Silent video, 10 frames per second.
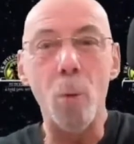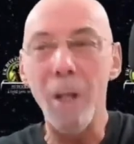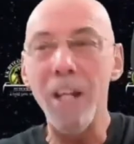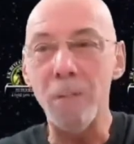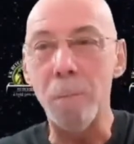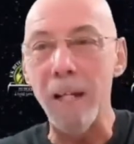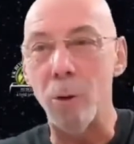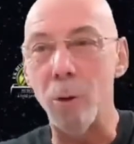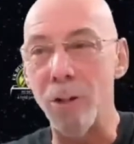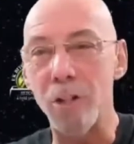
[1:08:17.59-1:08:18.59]
we as
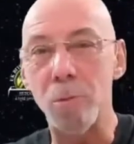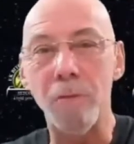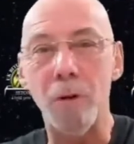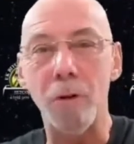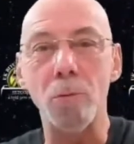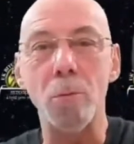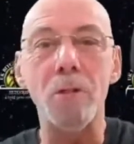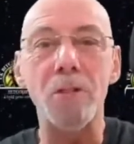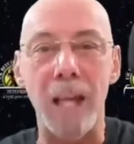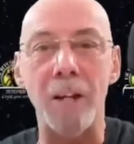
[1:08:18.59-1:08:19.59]
Bitcoiners, we've got to
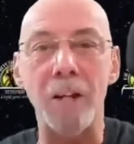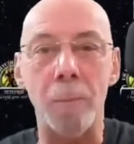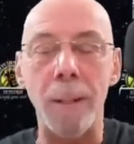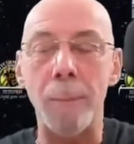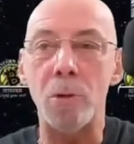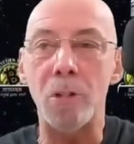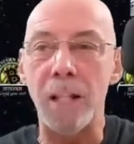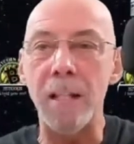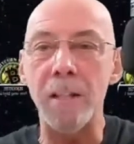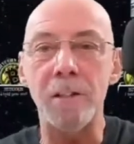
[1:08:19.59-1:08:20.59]
almost get under people's
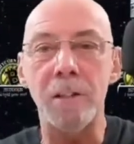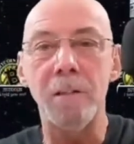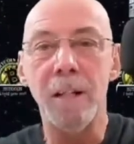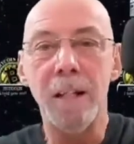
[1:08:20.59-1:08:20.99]
skins and